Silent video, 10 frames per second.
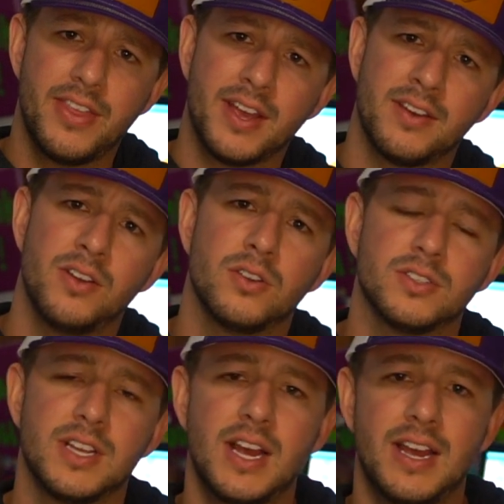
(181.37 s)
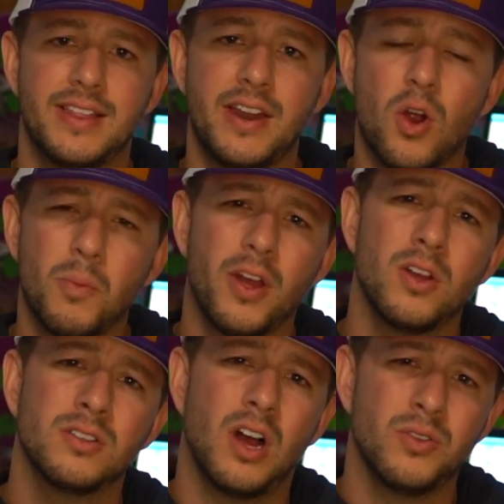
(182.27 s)
thick noodles. They normally
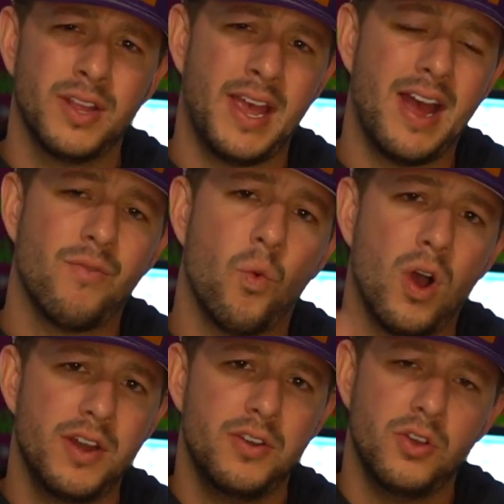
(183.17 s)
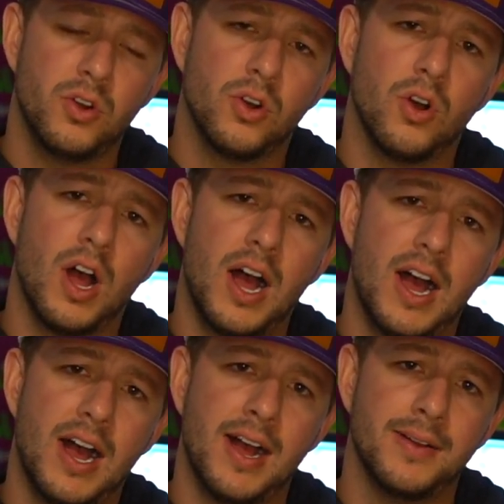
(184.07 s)
only have one noodle
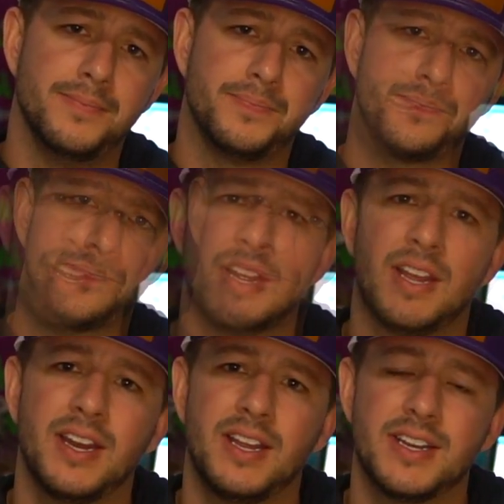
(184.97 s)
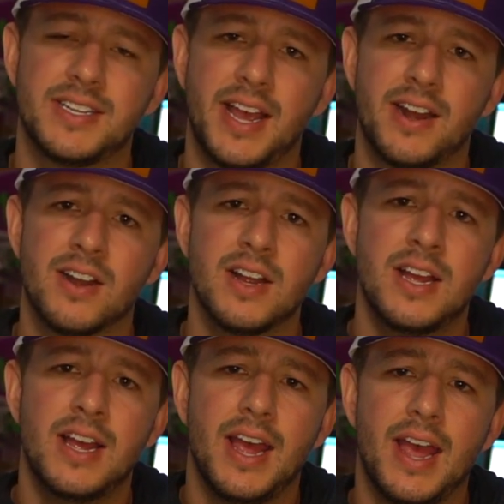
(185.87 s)
container.
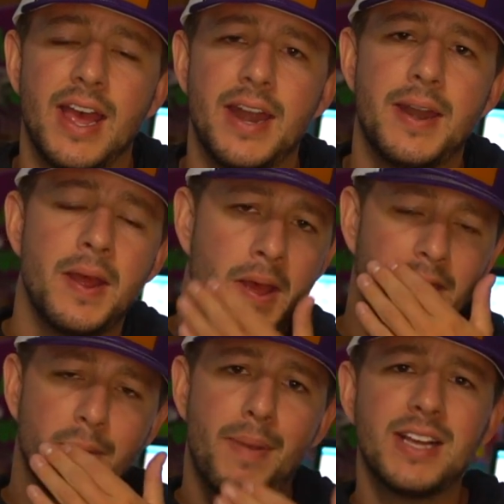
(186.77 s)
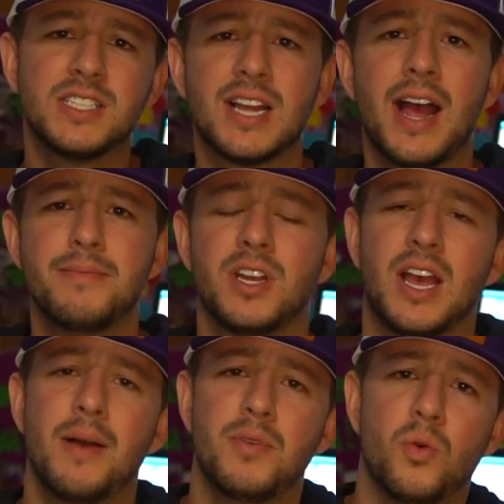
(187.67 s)
And the best time to
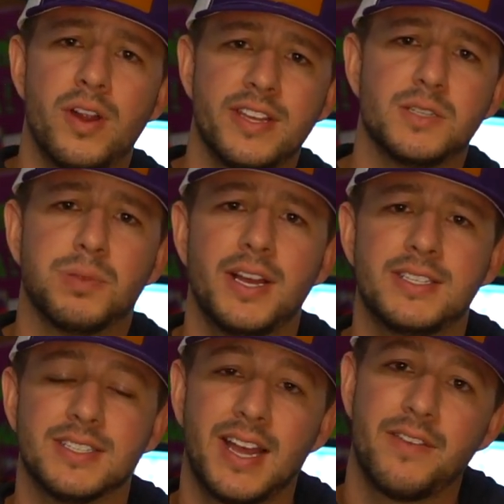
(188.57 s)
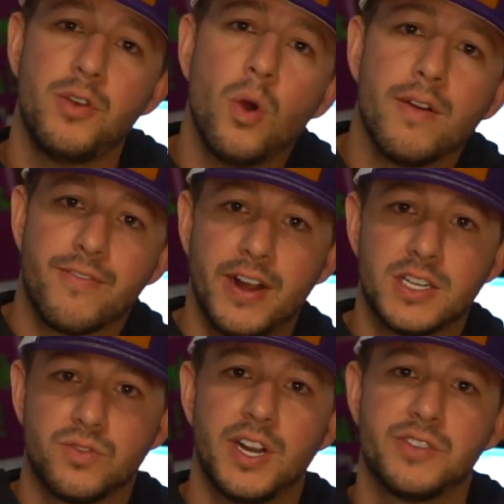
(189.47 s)
come to one of these places, like if you want
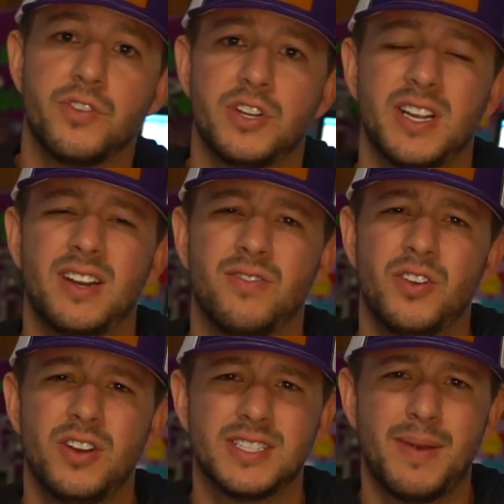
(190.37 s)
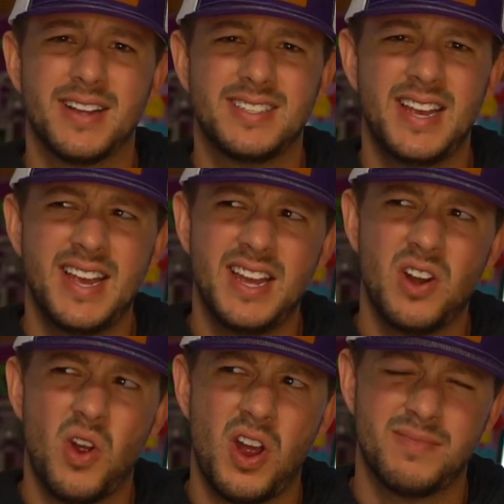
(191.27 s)
fresh food is about
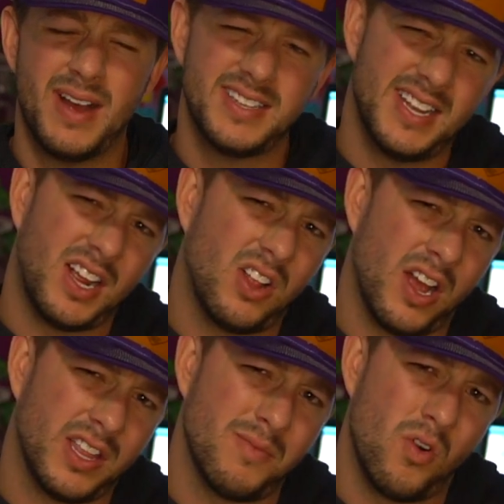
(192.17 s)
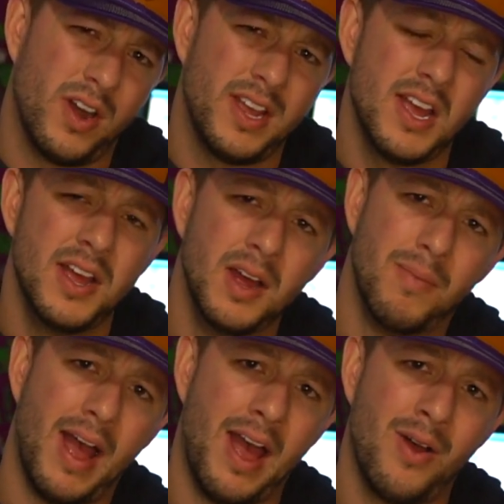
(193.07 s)
10 o'clock in the morning.
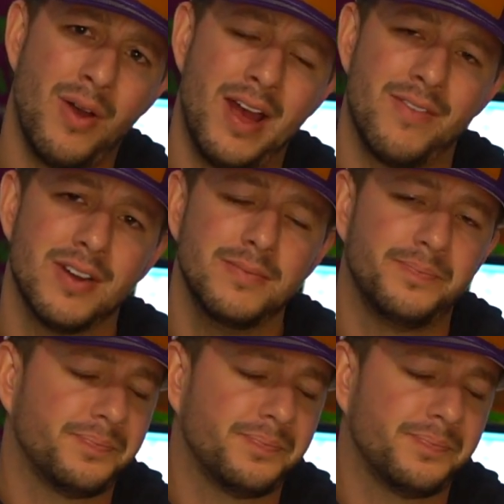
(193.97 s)
But however,